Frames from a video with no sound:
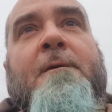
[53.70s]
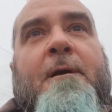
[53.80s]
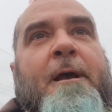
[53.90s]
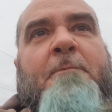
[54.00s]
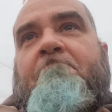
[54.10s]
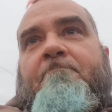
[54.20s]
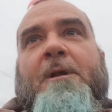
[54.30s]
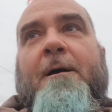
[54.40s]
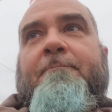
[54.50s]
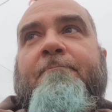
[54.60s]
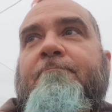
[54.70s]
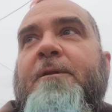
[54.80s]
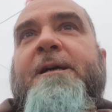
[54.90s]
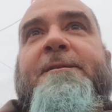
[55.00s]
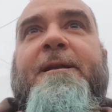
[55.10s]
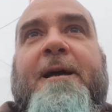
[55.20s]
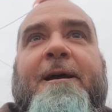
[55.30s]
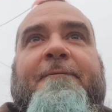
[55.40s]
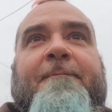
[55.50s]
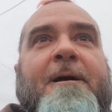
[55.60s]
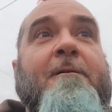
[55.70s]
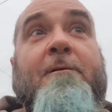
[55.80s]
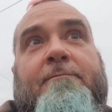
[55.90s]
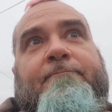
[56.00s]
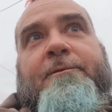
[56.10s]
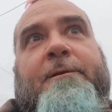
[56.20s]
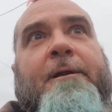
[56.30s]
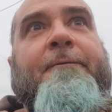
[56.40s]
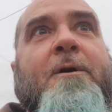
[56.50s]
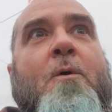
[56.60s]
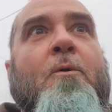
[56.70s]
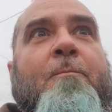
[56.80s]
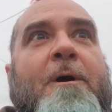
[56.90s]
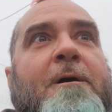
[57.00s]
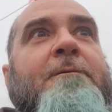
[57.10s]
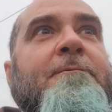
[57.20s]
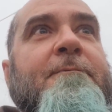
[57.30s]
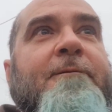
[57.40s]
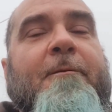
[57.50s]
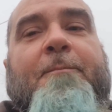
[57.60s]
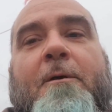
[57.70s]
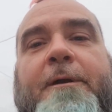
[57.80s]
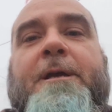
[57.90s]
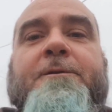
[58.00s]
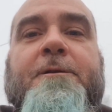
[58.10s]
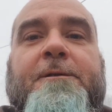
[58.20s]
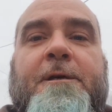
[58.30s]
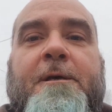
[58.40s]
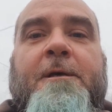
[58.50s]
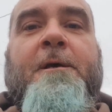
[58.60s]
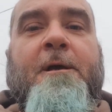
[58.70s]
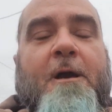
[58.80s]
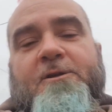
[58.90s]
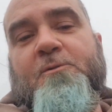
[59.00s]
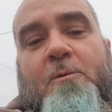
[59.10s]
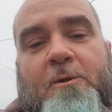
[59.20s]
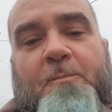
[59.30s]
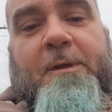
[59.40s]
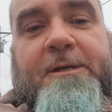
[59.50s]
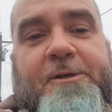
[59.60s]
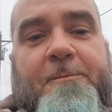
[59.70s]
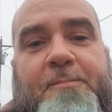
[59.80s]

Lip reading: And I'm less than a half mile, well, not even a quarter mile from the park entrance. There's just one little place you can